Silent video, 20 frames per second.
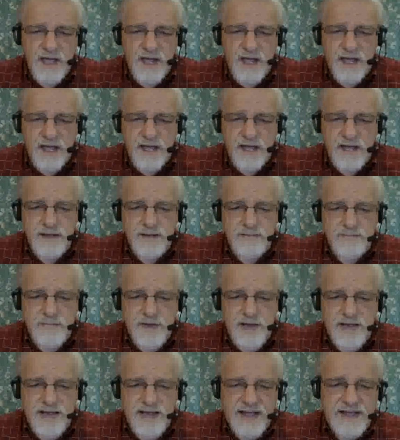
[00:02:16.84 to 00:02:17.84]
Um,
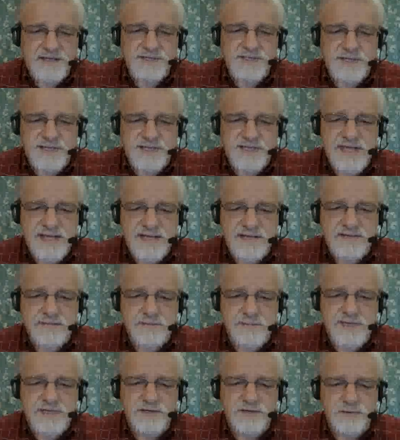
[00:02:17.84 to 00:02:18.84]
actually, that could
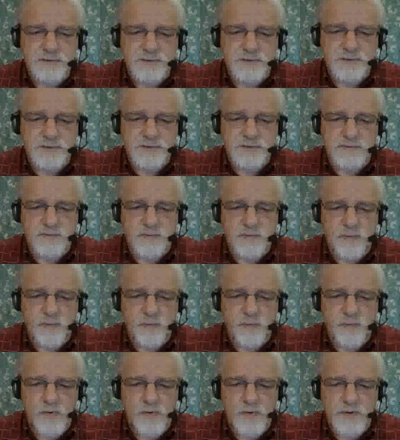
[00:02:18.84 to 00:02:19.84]
be cool.
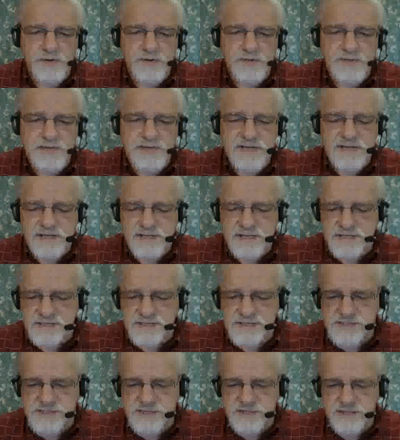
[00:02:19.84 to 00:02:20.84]
Ward
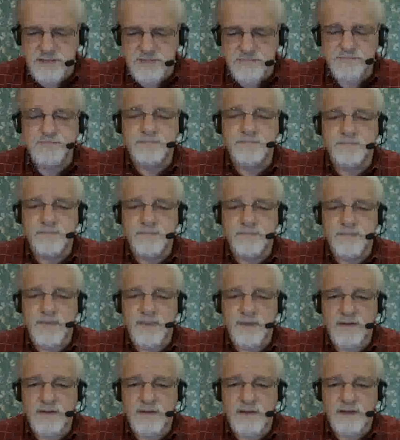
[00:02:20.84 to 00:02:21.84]
is um,
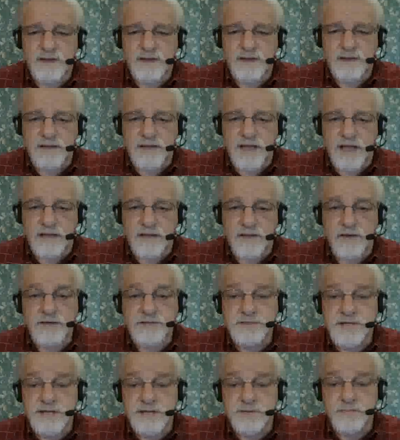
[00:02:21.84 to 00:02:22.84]
uh, a
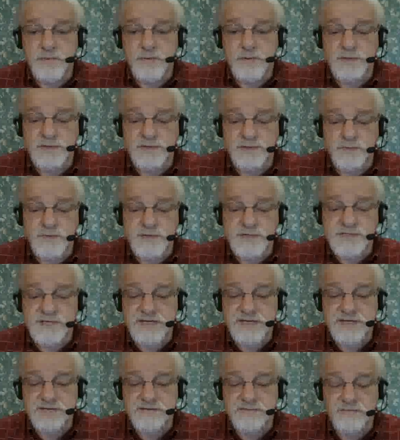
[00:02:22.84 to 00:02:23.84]
longtime Portland
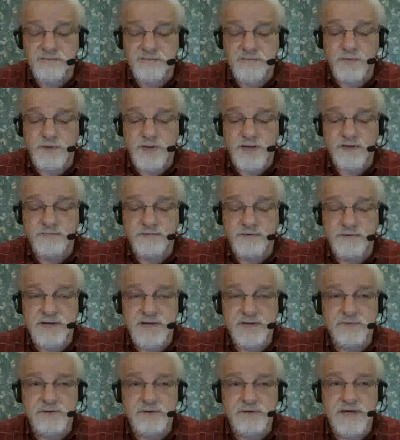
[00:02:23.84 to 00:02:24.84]
resident, forever and
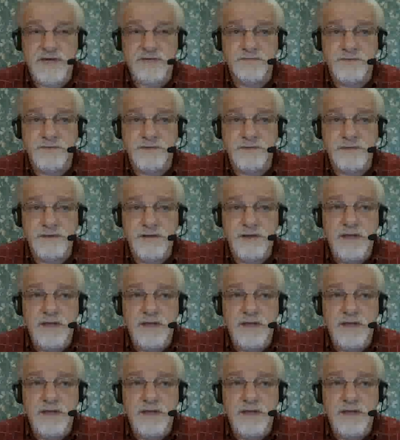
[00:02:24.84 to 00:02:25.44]
ever and ever.